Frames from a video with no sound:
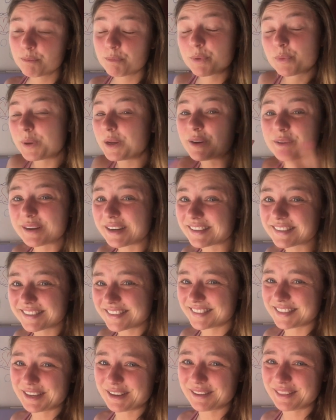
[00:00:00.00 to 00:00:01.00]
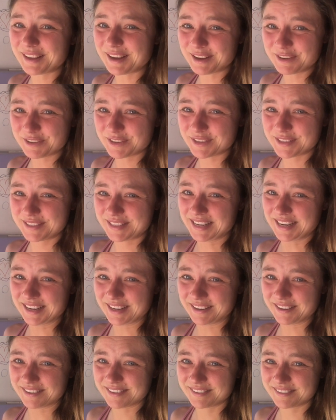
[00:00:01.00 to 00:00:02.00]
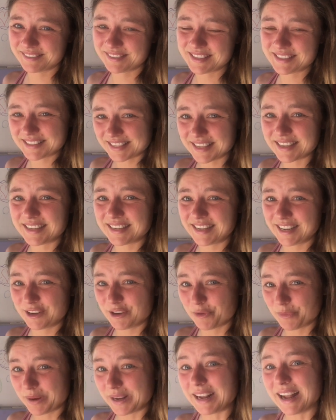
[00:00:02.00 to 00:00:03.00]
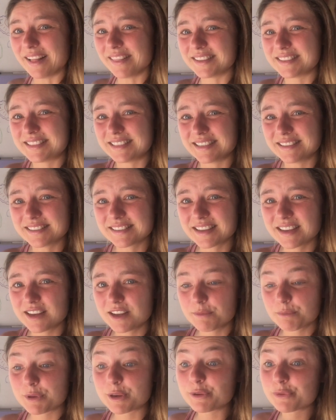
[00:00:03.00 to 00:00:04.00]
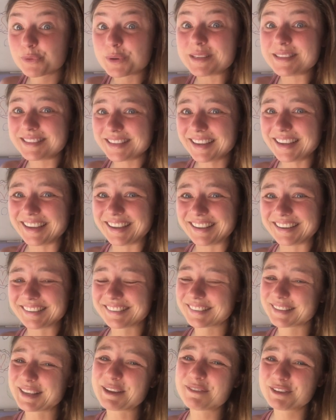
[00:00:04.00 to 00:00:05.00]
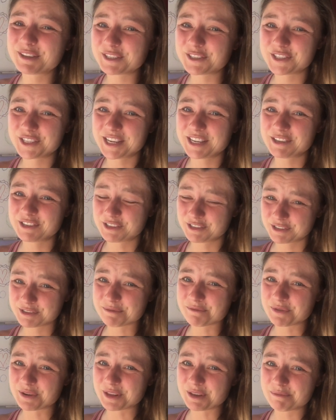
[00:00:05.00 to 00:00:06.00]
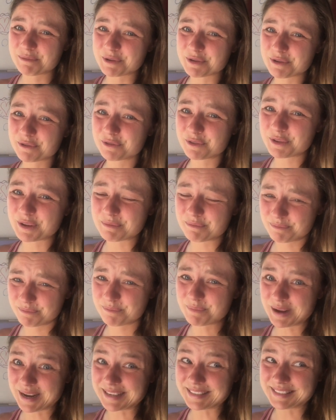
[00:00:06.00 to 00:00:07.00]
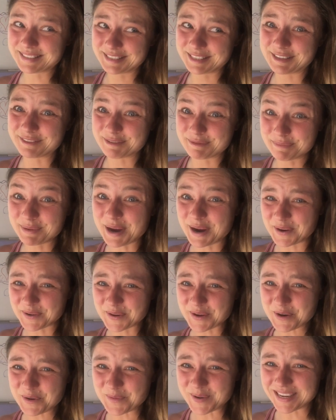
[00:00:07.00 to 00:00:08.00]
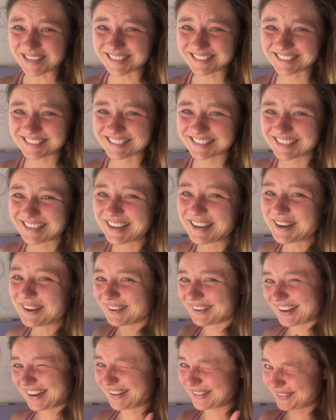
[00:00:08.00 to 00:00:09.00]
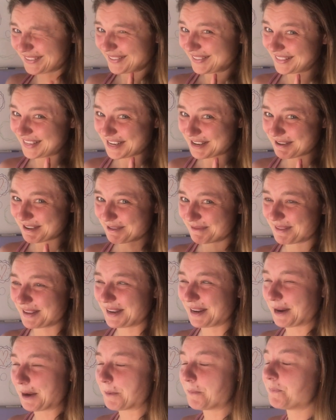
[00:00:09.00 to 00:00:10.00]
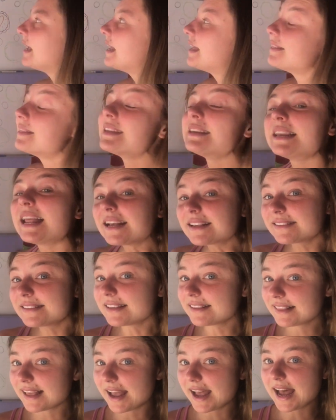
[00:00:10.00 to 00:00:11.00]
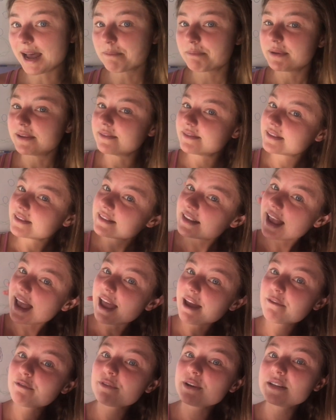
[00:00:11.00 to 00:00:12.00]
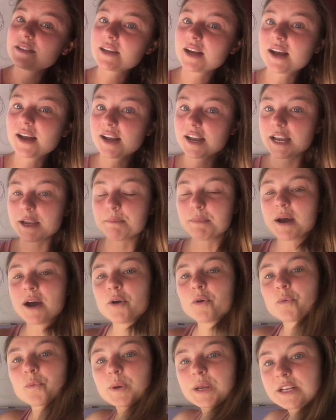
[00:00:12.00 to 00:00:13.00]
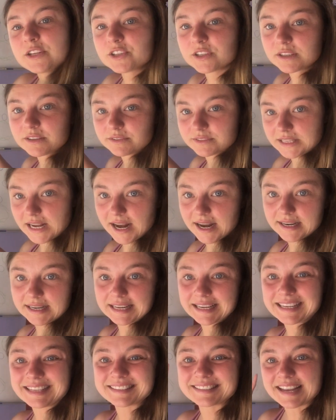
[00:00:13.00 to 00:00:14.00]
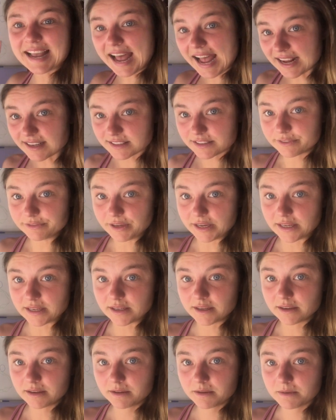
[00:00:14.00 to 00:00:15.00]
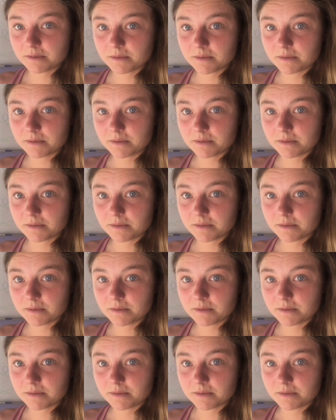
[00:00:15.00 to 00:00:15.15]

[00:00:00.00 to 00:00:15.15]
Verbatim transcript: but we don't necessarily understand these hidden inner realities. But if we did, life could change in some really beautiful and positive, empowering ways. Okay, so stick with me here. The next thing that happens is every time a region of data is activated,